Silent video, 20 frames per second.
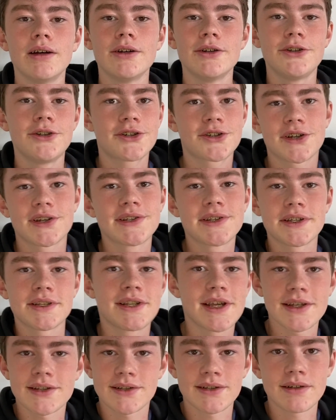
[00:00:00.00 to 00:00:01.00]
just because it
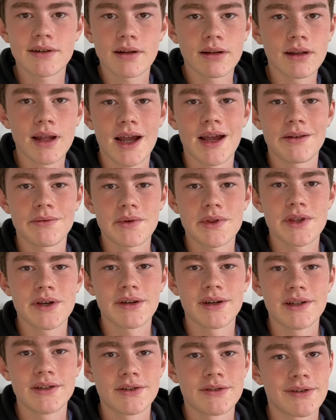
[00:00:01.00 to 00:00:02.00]
doesn't align with your
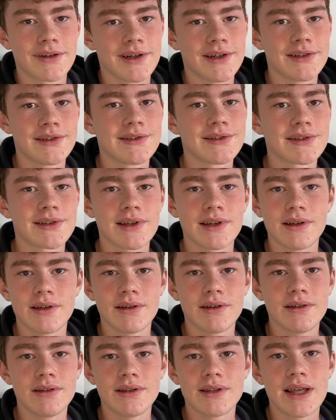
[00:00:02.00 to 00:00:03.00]
interests,
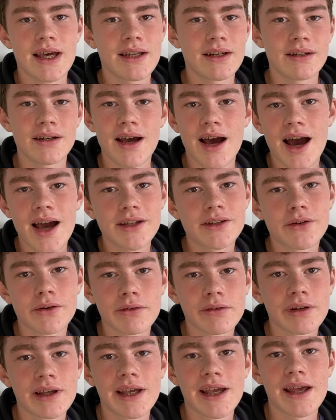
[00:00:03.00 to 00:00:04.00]
then I
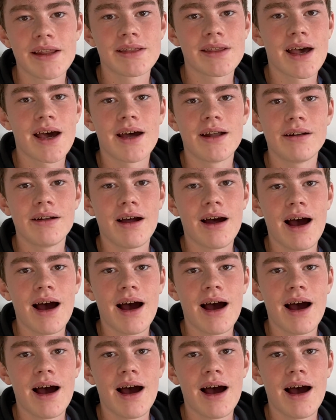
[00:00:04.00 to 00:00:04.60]
totally get that.